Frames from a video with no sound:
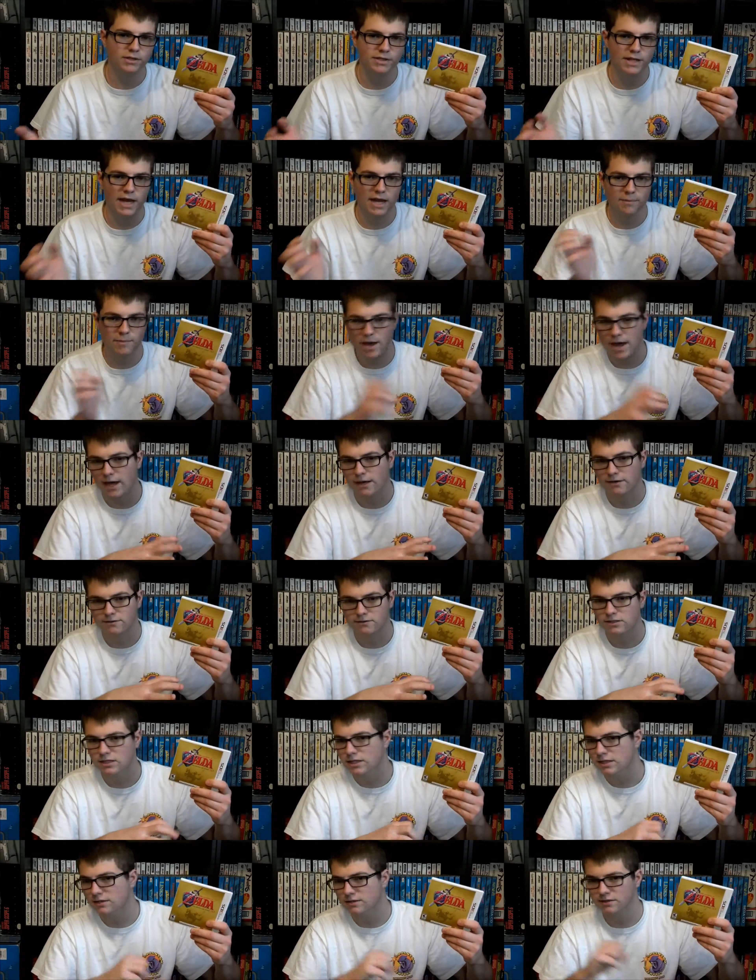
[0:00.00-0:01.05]
game X
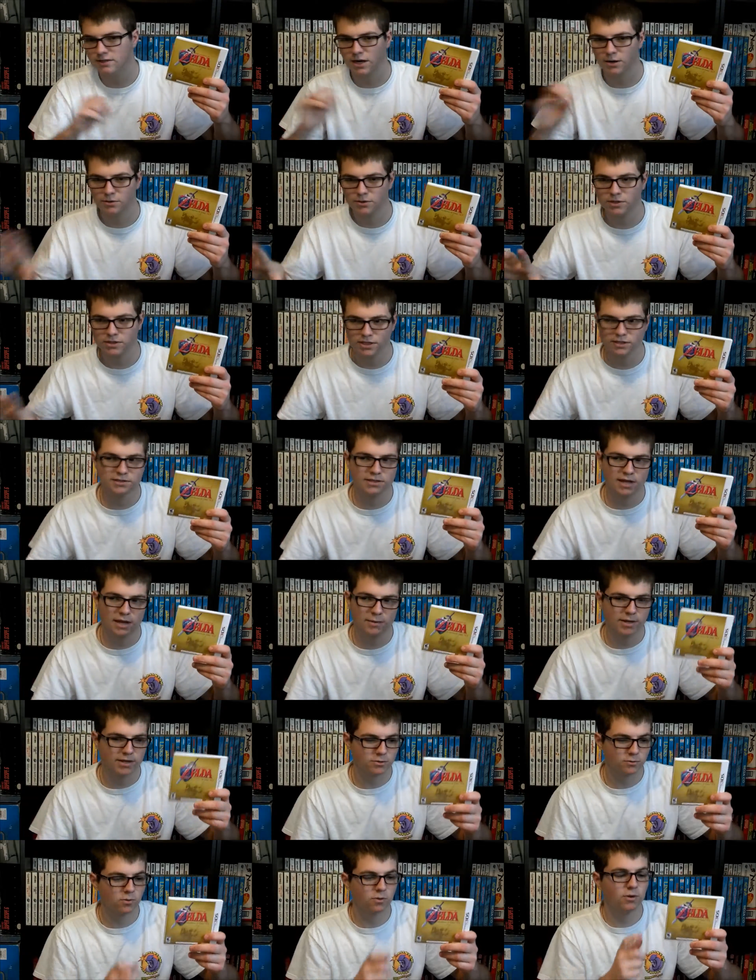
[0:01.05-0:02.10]
is and how good this game
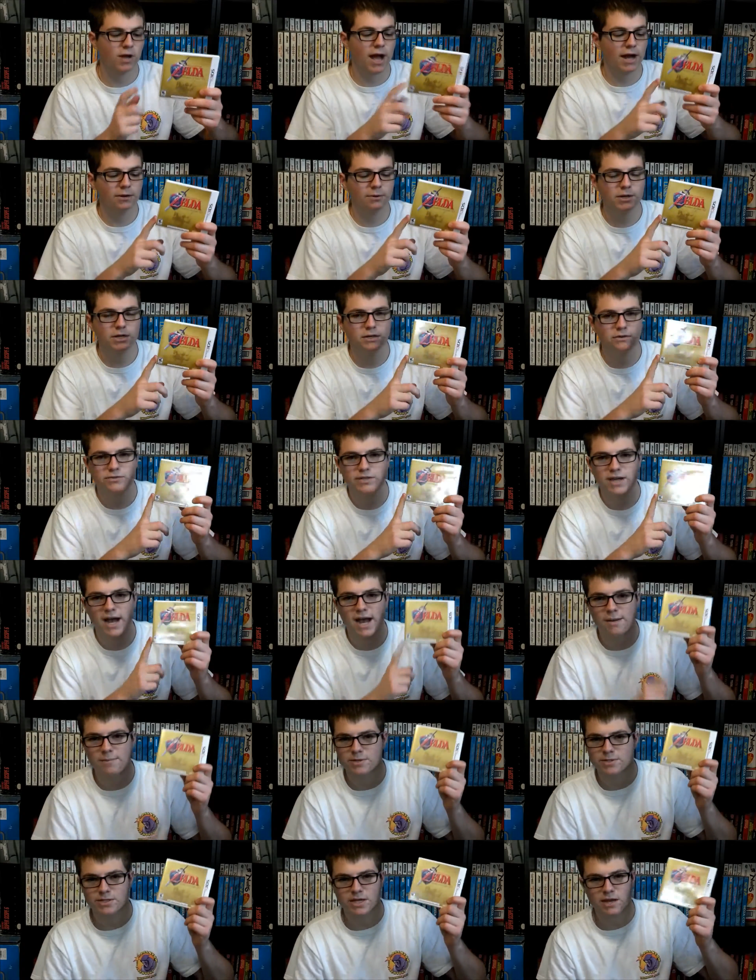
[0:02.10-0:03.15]
is. Well, Ocarina of
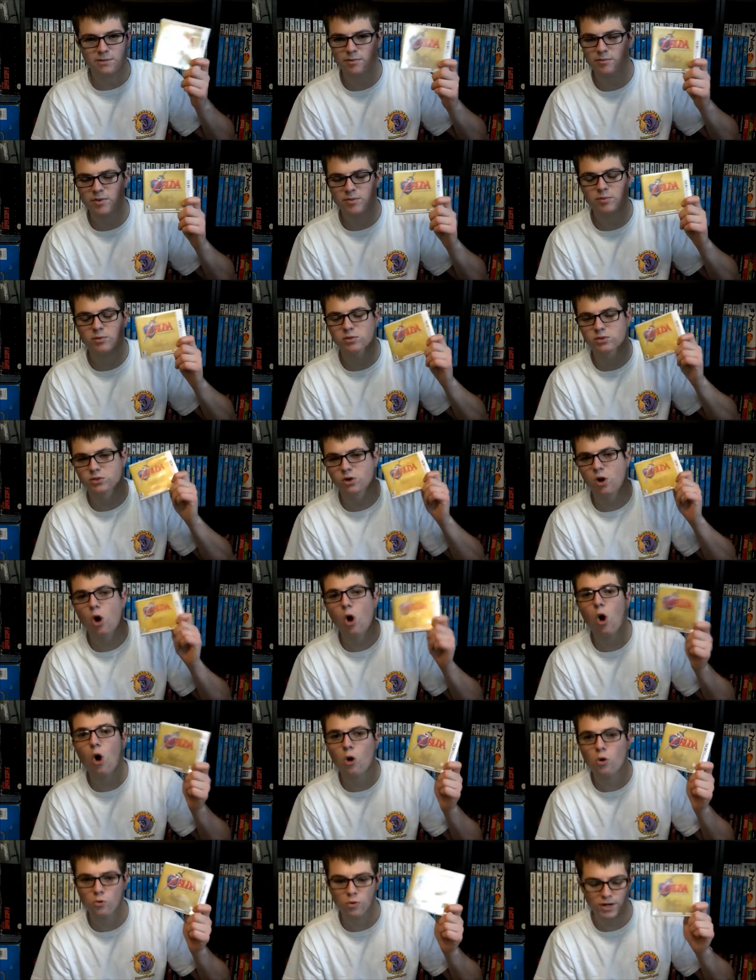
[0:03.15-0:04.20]
Time is a game that people are
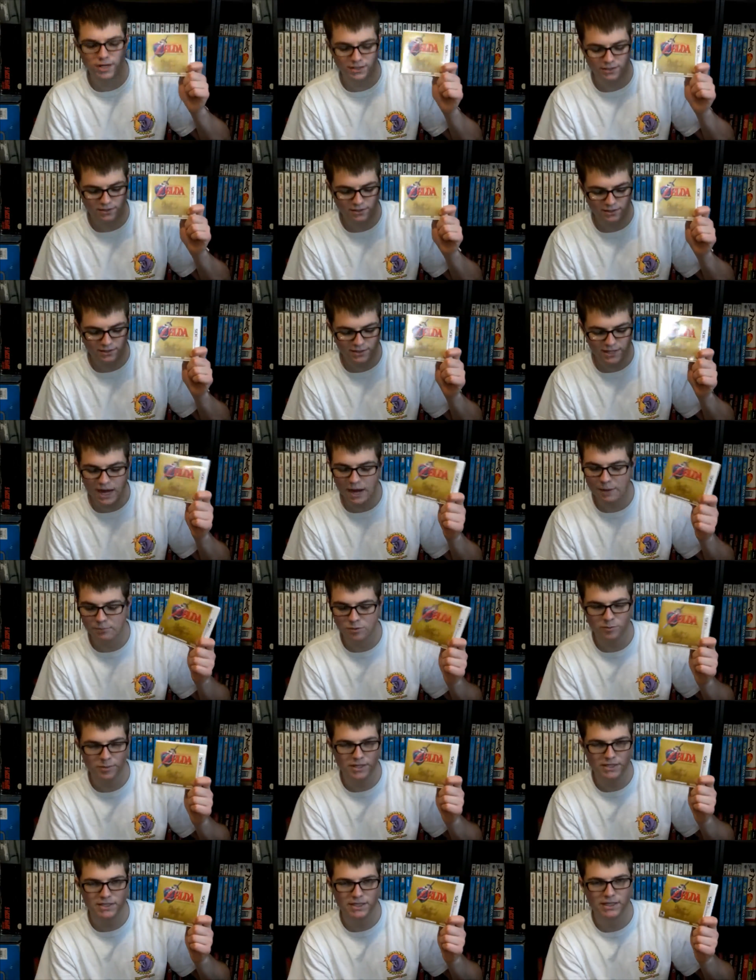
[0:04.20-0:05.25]
always
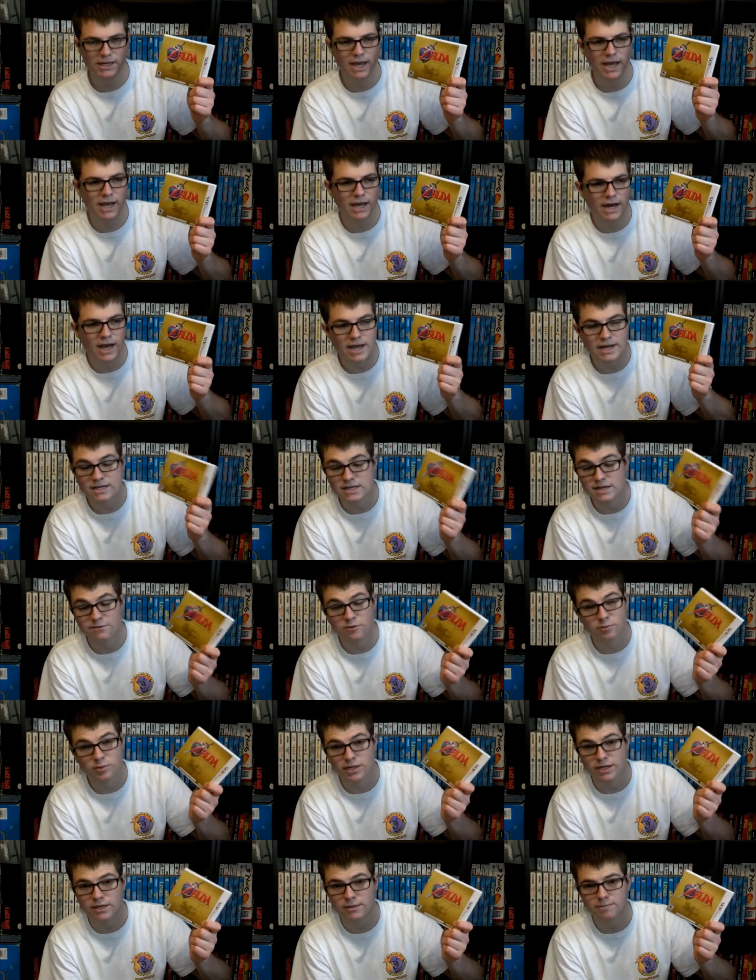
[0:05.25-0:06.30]
complimenting, and I had never
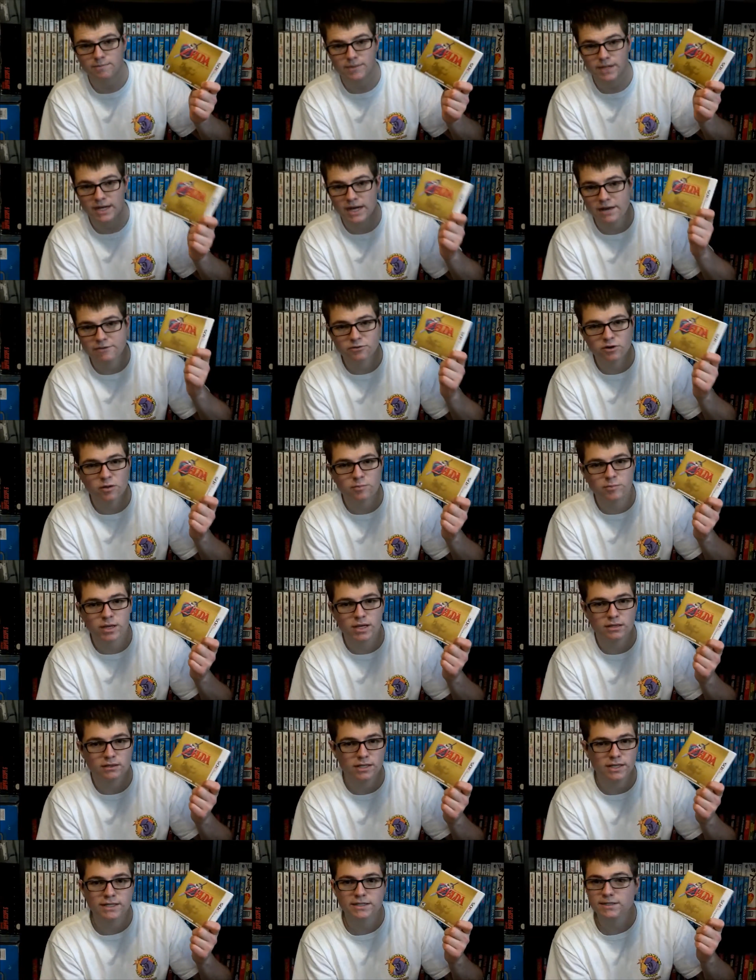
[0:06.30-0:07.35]
played it. And after I beat
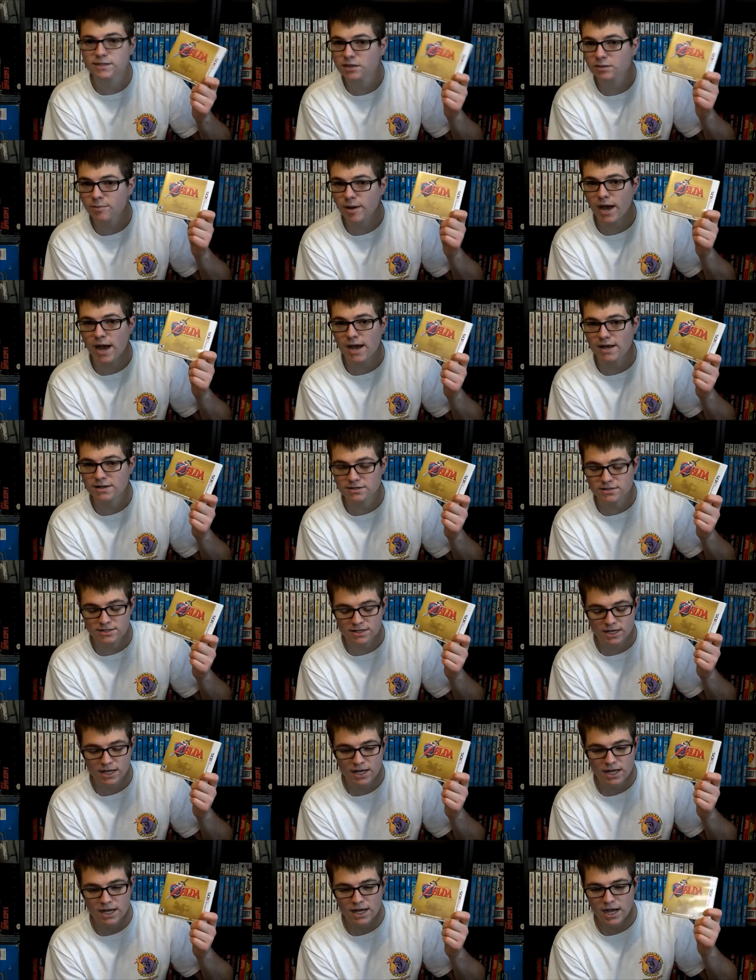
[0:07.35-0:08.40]
Link to the Past,
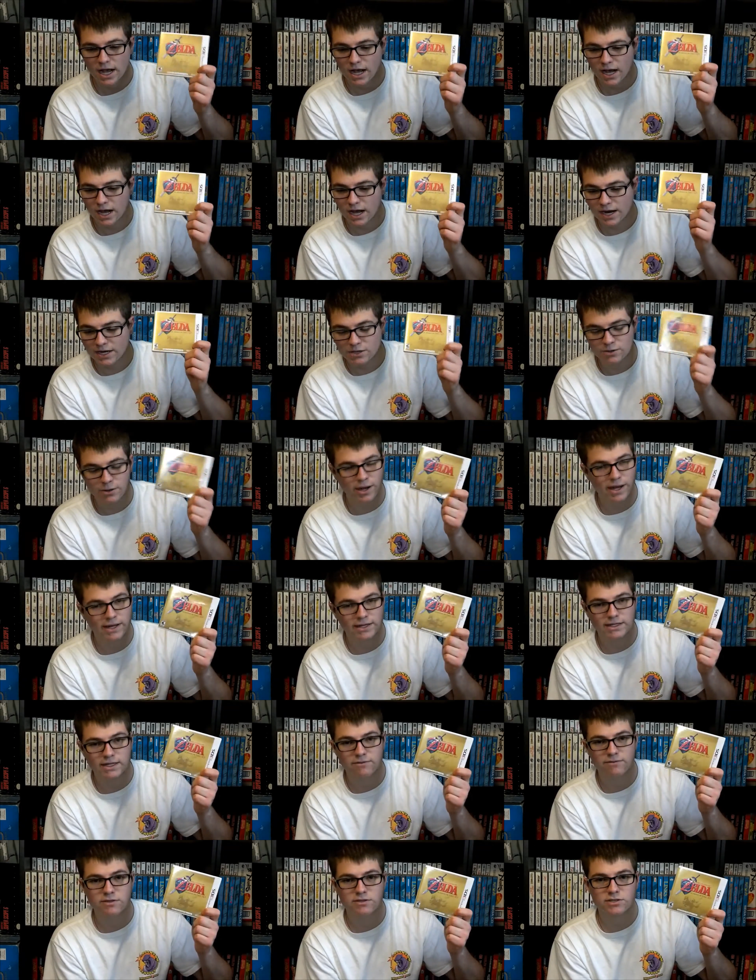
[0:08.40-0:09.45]
I knew I had
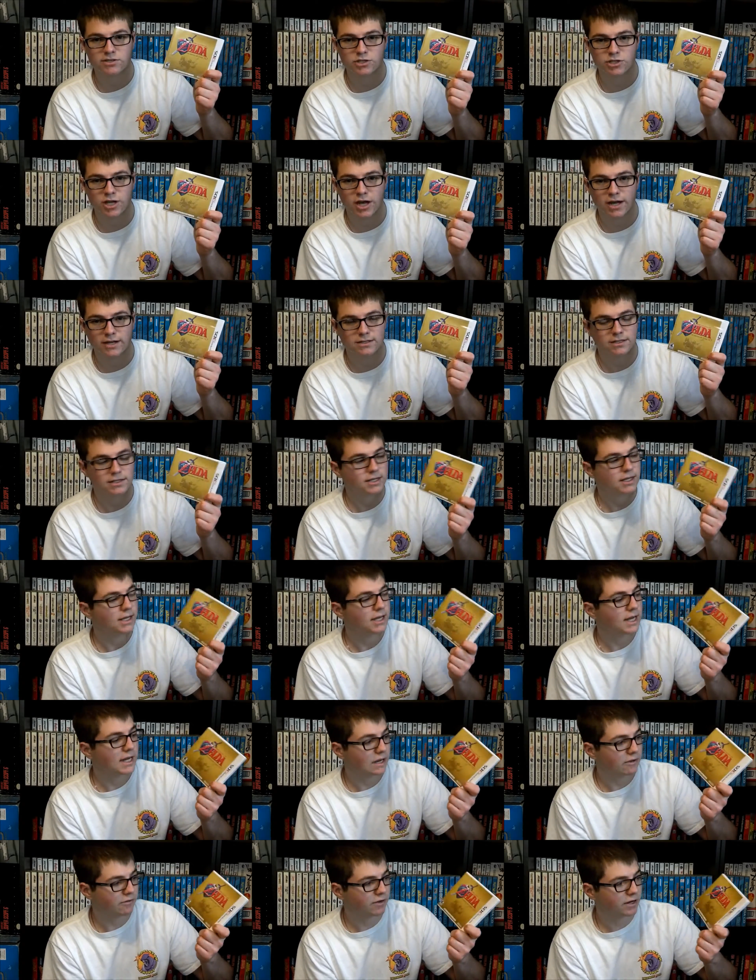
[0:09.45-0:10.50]
to give this a shot,
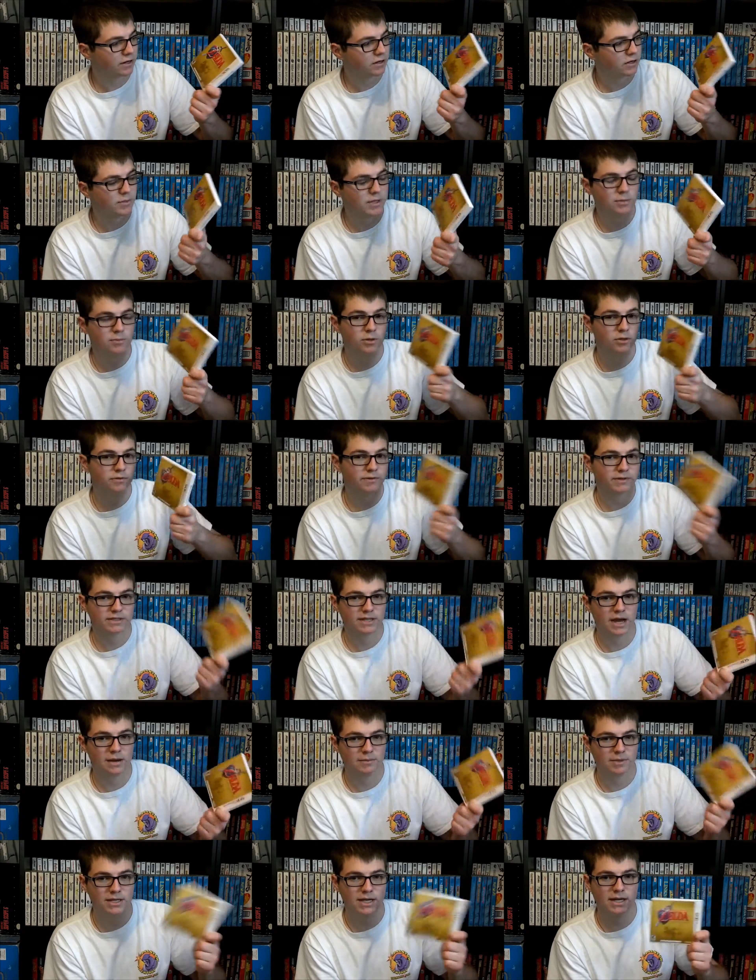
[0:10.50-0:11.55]
and I figured it'd be a perfect
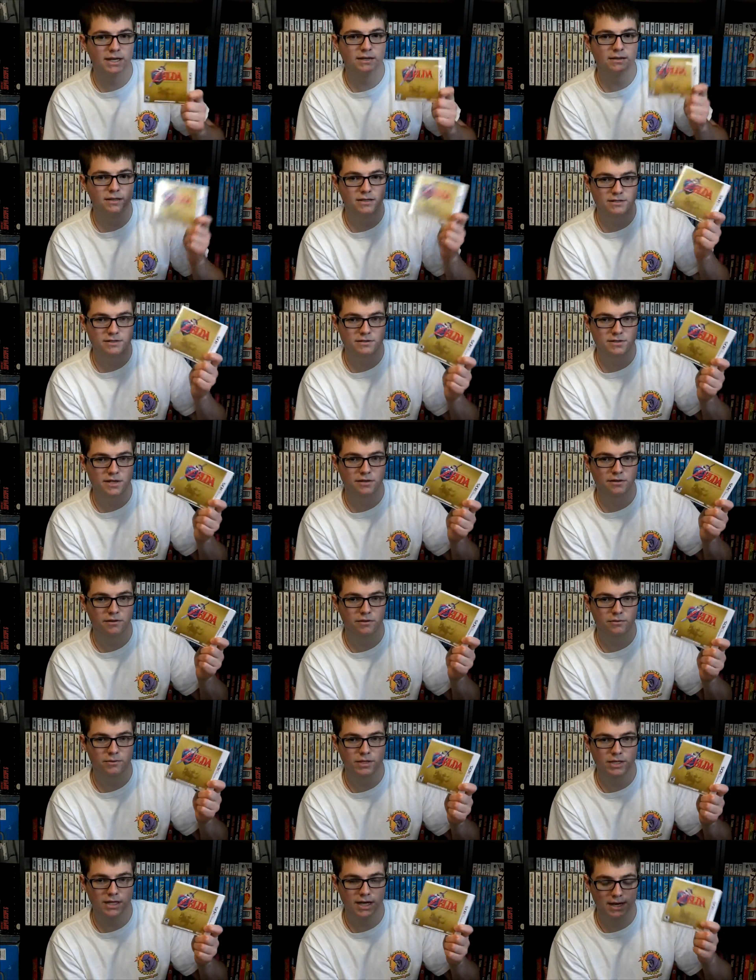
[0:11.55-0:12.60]
time to get it because it's on the
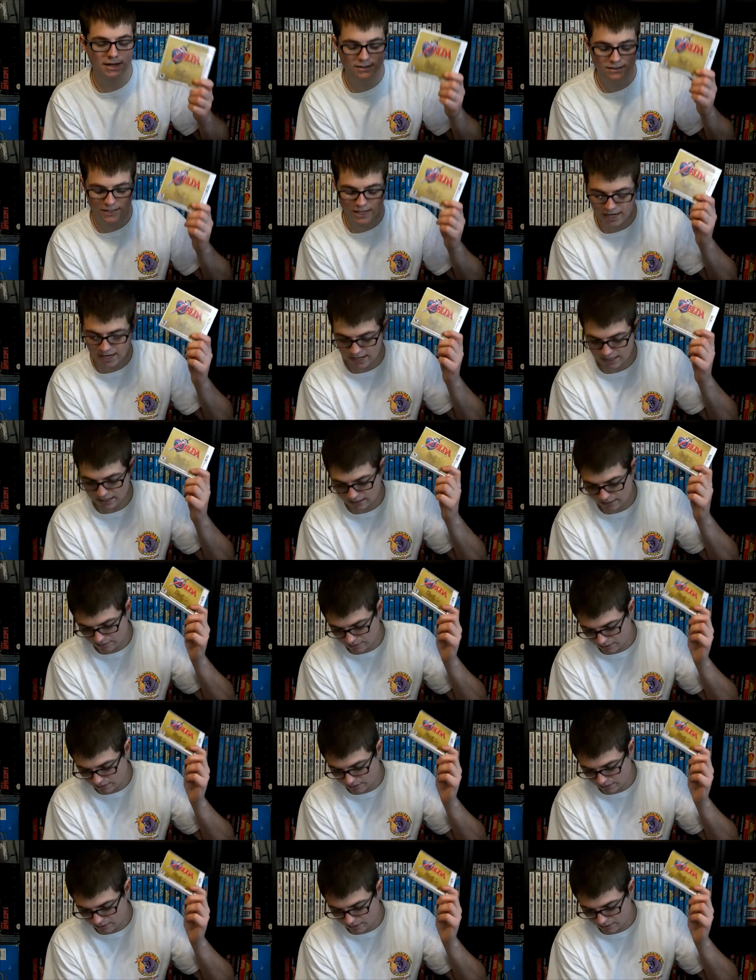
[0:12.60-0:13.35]
3DS. And